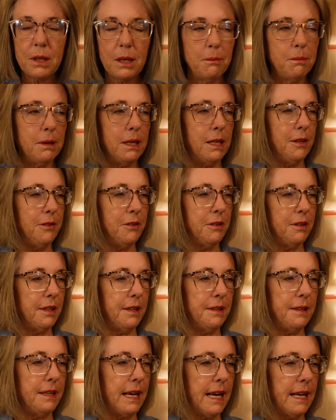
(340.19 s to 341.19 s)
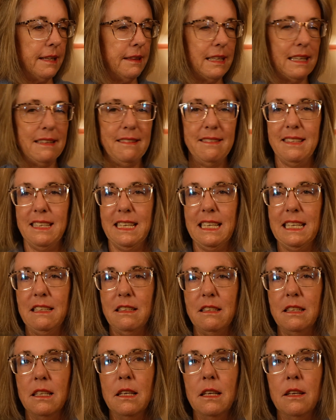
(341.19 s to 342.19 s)
but other than that, that's
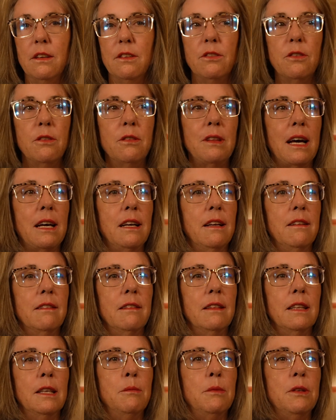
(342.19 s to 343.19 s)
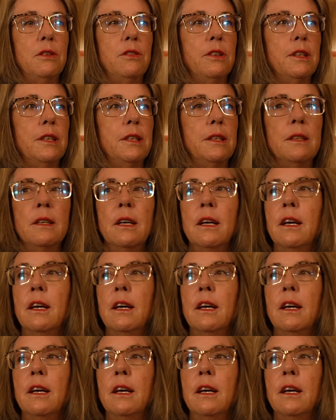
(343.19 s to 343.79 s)
it. So that is limited.